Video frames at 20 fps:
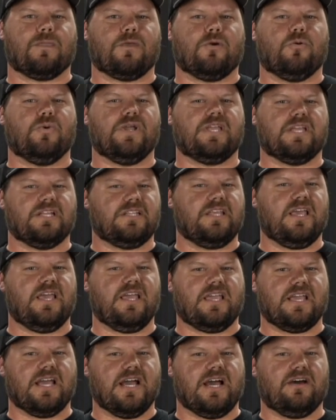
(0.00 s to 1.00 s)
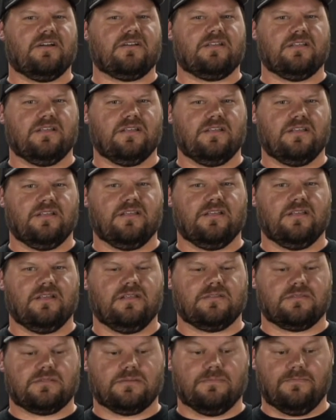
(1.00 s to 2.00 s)
we can take out
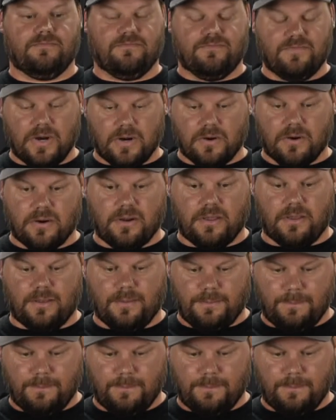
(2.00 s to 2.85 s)
some very